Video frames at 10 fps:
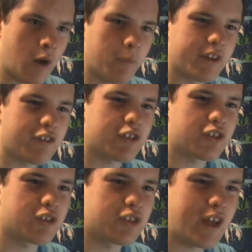but there were
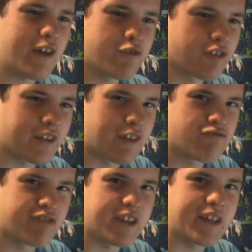several that
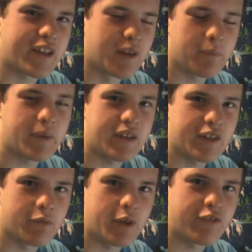really
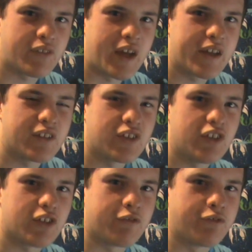competed with that in
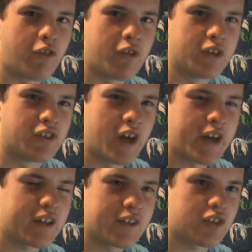season four.
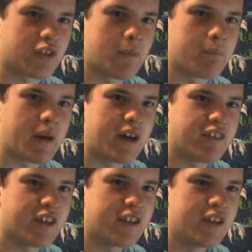Darkness and
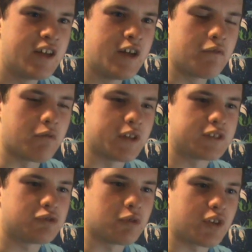Umbara,
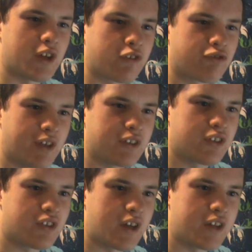which was a great
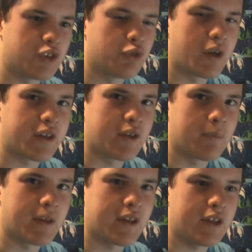start to
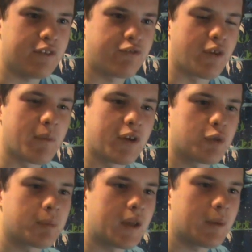arguably, for
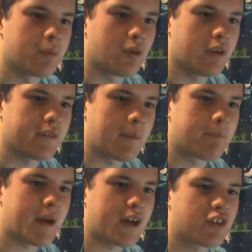most people, the
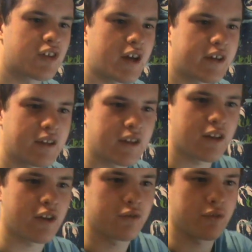best deck that
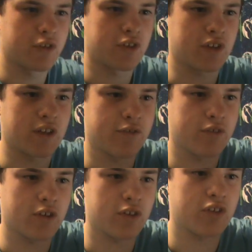Clone Wars has
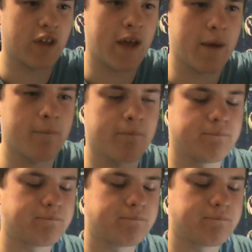given us. Um,